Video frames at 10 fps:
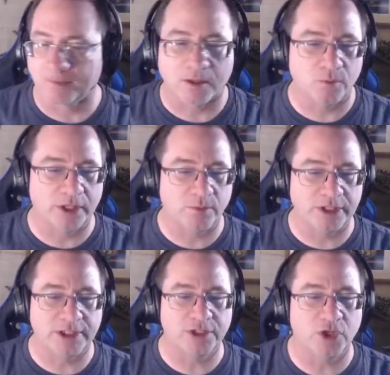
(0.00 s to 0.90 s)
we,
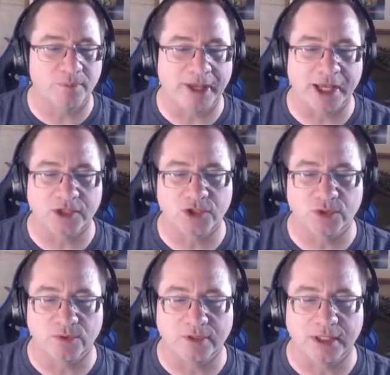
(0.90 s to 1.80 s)
we did go back
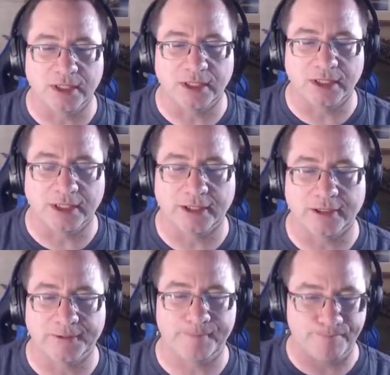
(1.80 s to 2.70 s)
to the...
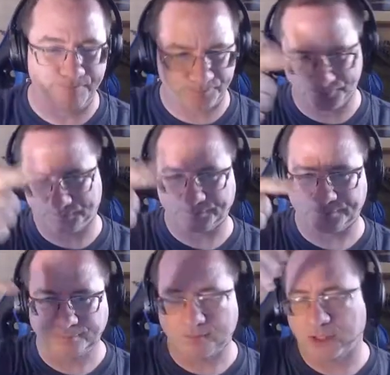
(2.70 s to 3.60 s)
Um,
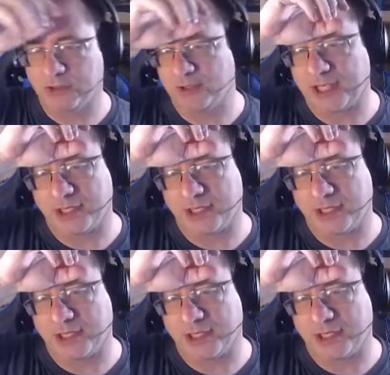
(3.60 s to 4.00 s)
to that